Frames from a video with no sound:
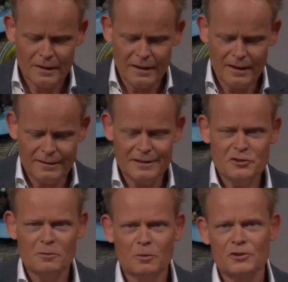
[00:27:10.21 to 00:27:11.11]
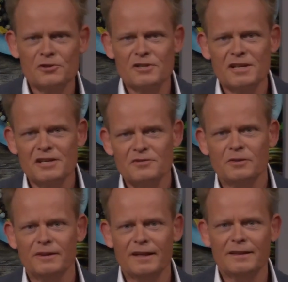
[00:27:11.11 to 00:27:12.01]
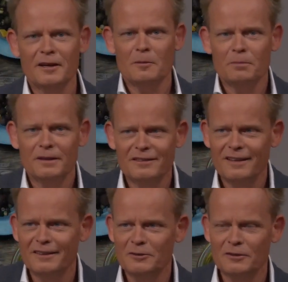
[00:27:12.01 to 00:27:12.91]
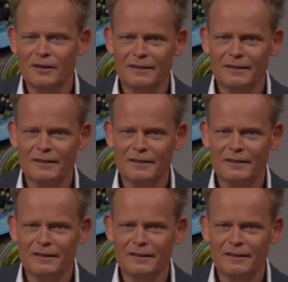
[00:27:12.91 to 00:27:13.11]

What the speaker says: that you're more successful than the companies that do not.